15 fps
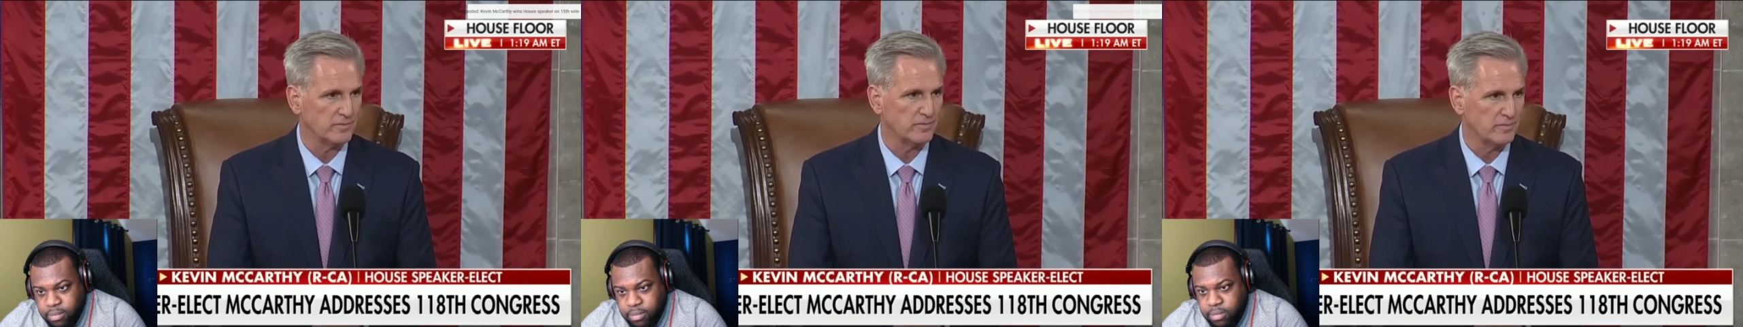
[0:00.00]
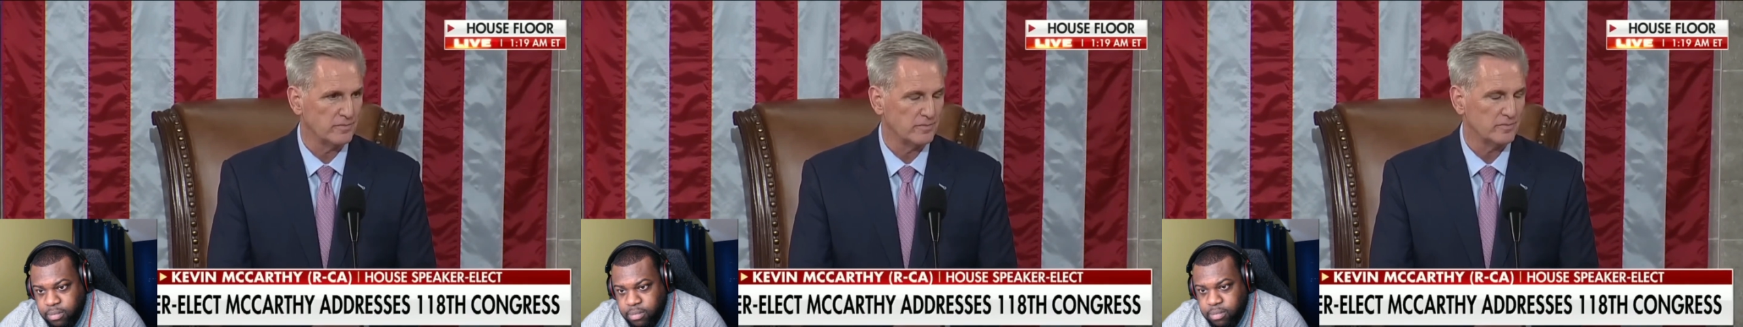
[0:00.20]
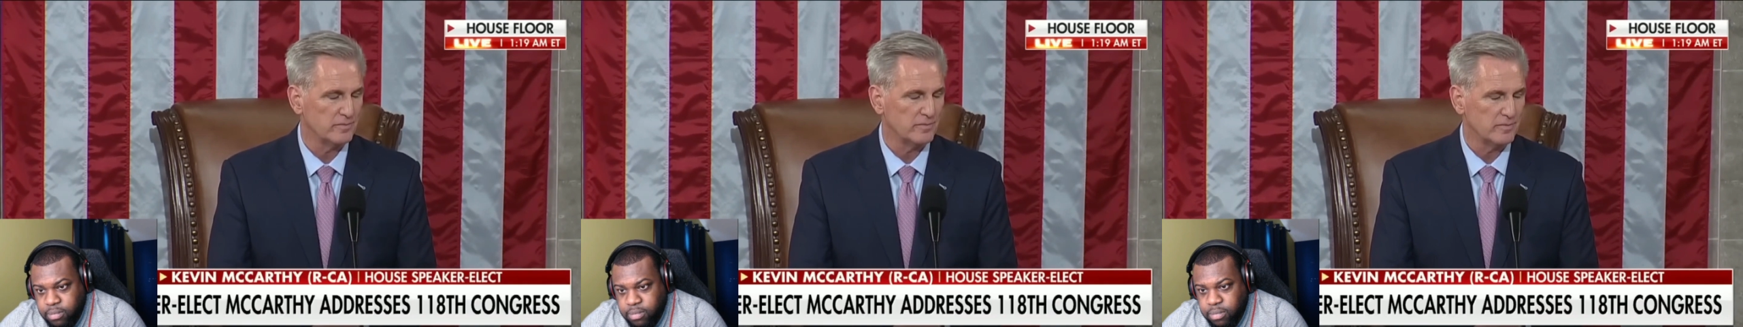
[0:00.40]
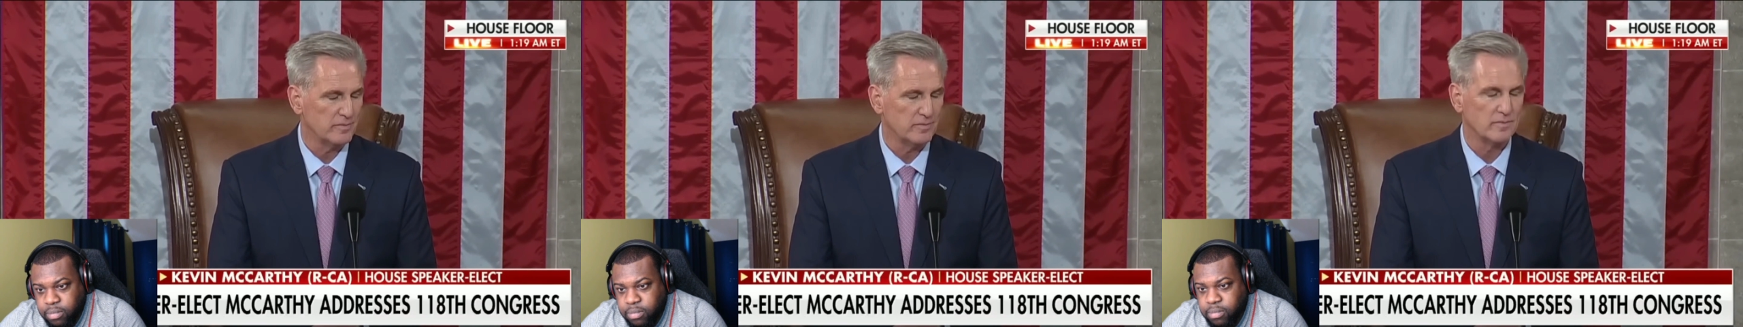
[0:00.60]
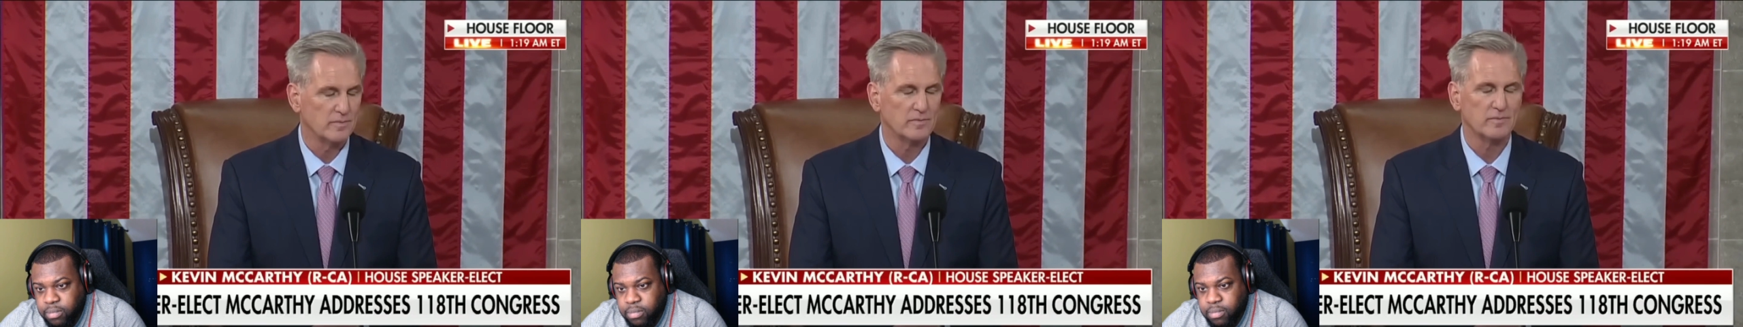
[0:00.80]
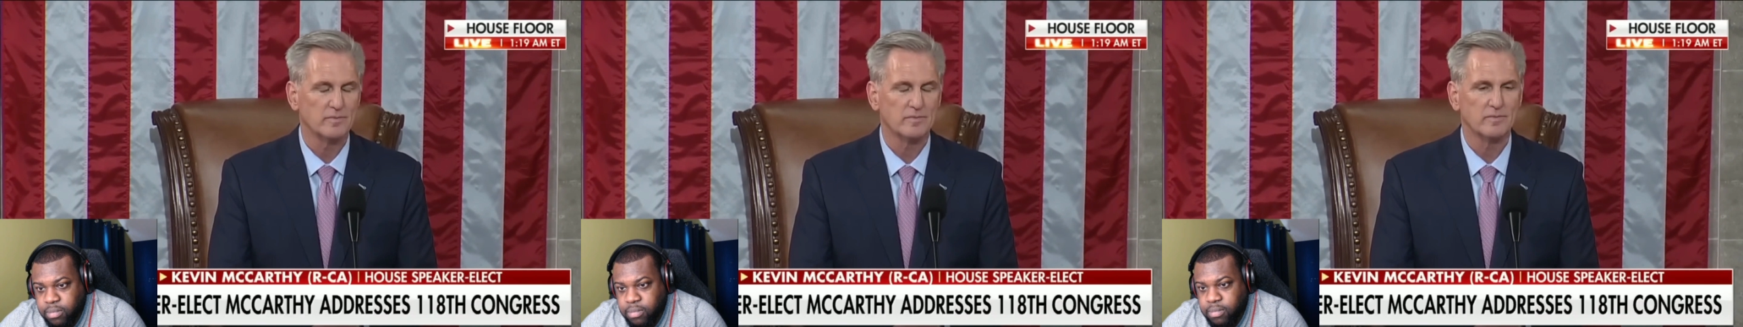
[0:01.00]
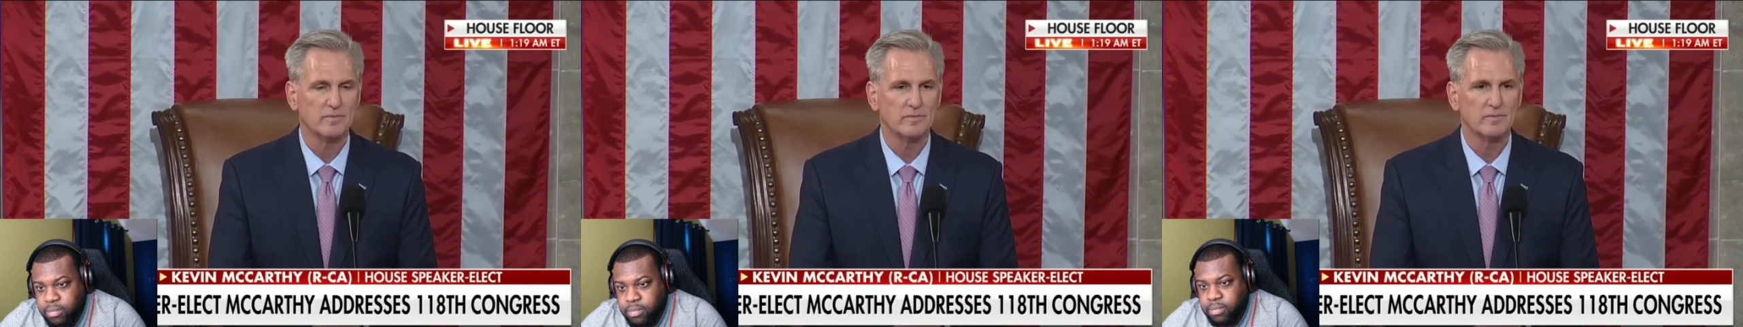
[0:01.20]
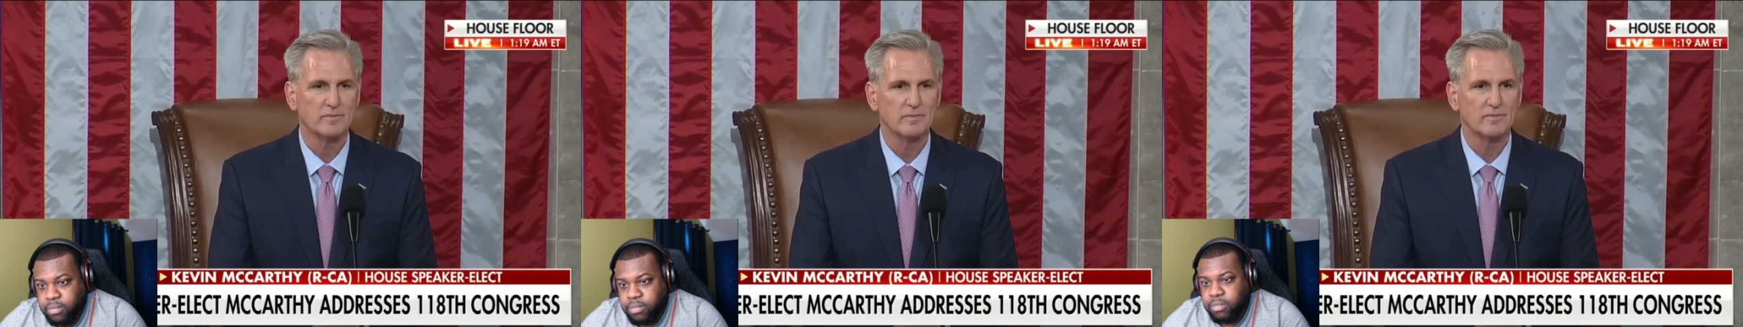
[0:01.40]

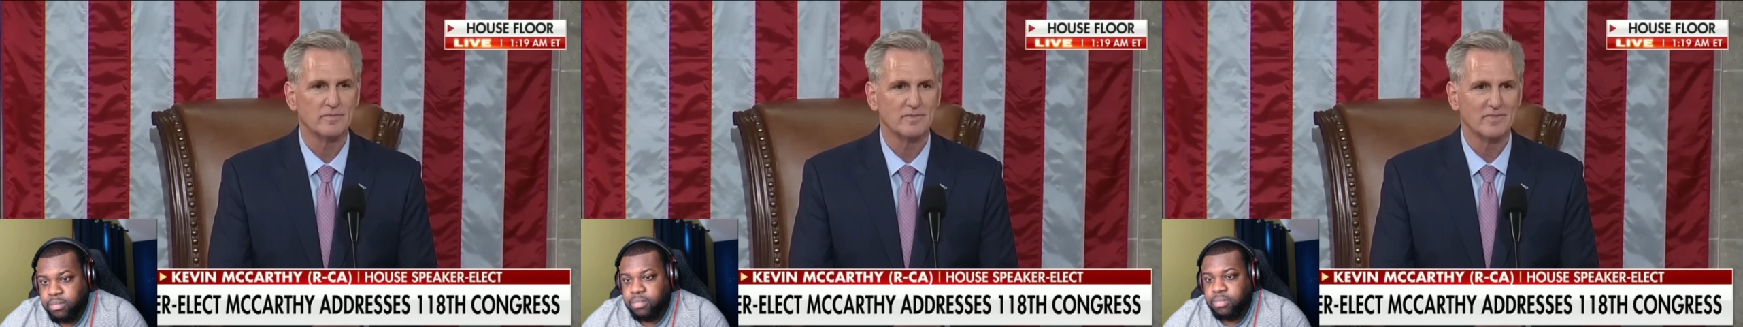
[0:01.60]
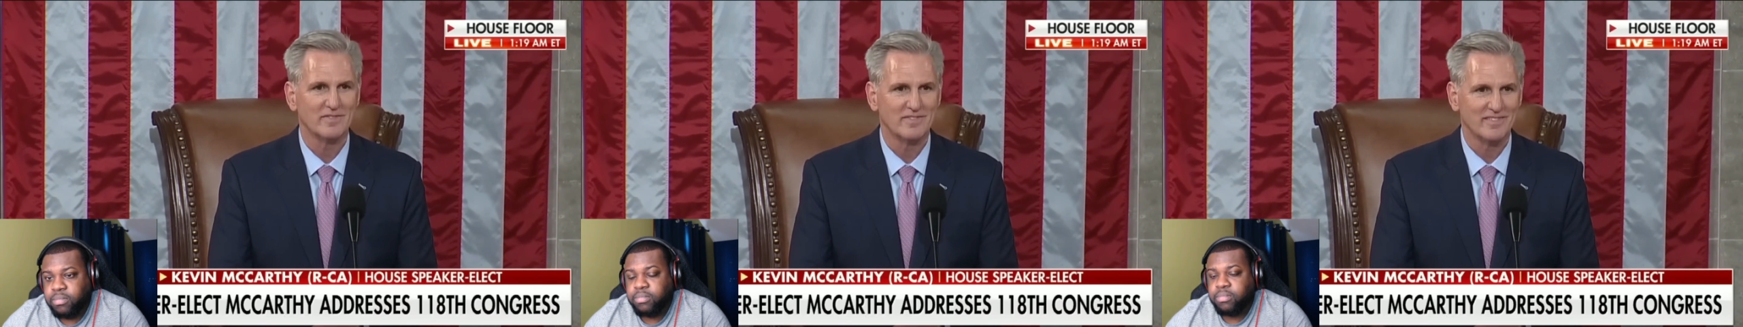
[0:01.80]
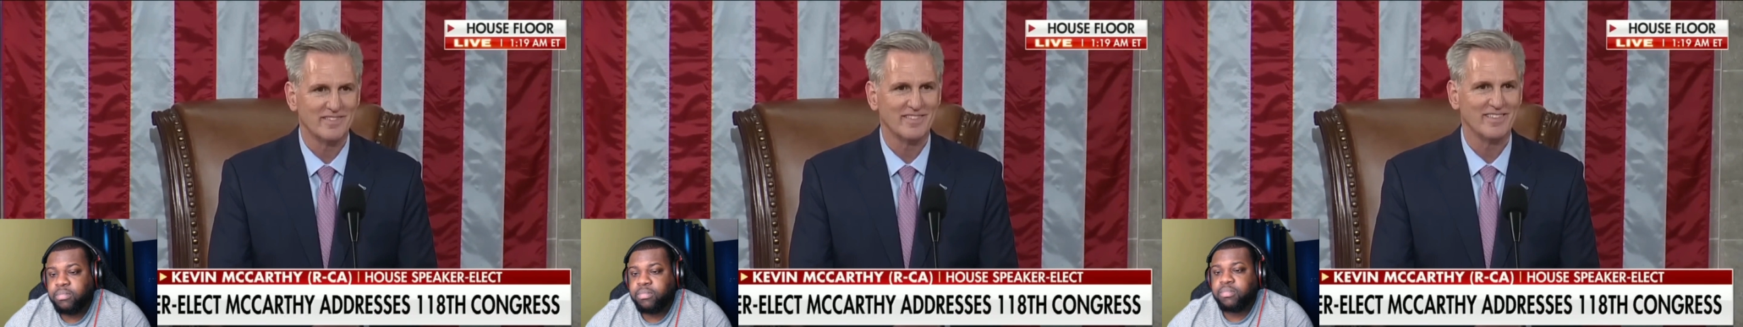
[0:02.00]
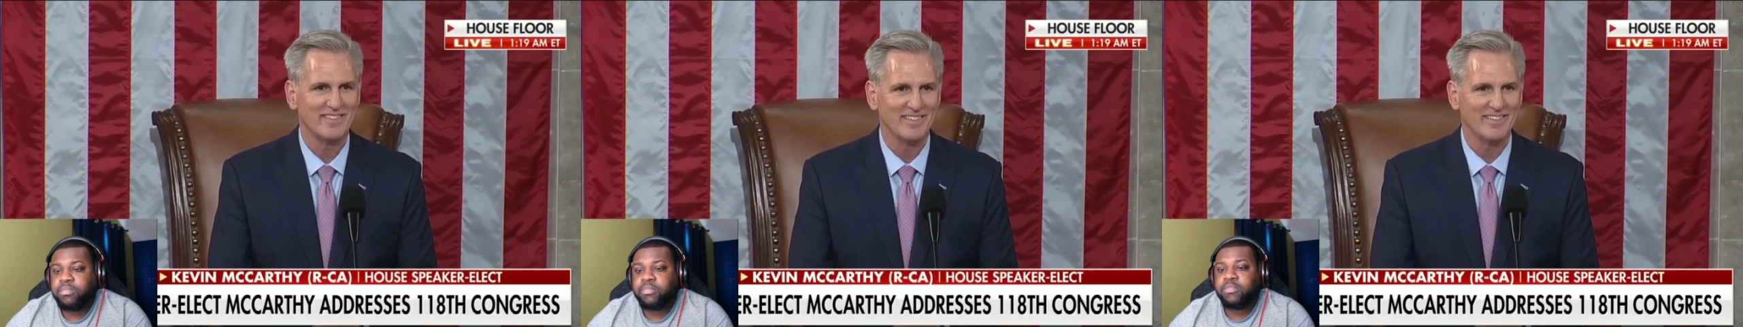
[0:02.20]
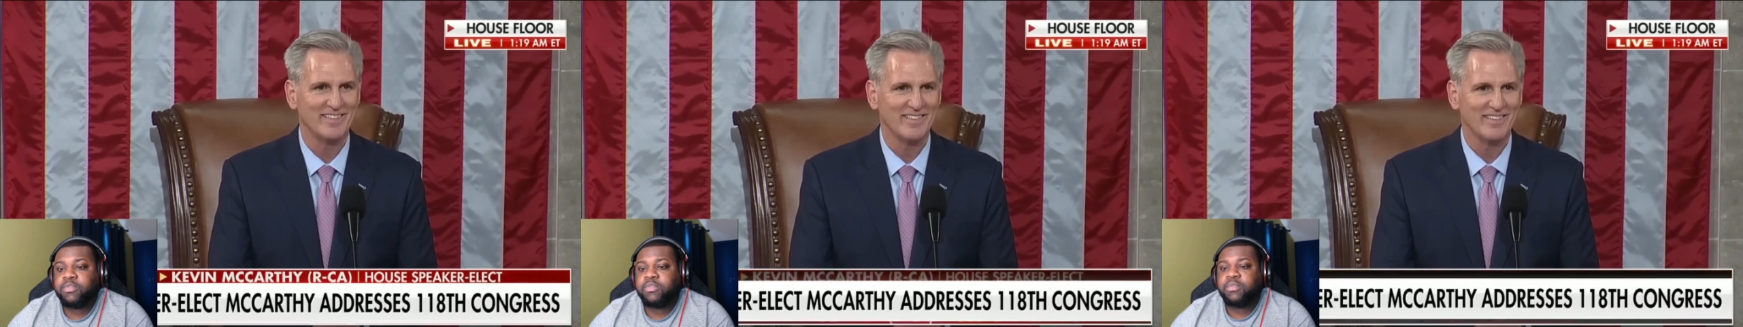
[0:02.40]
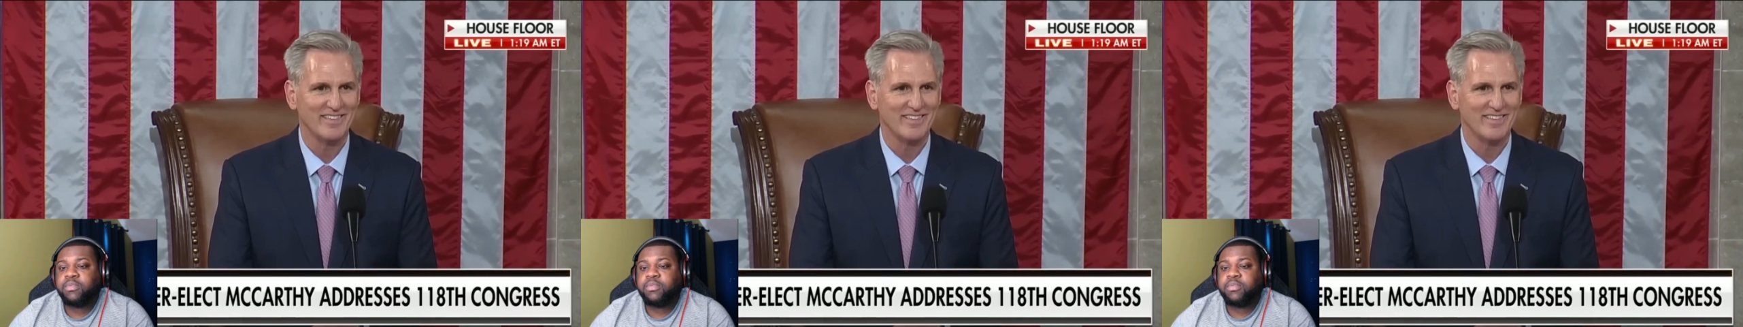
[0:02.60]
(silence)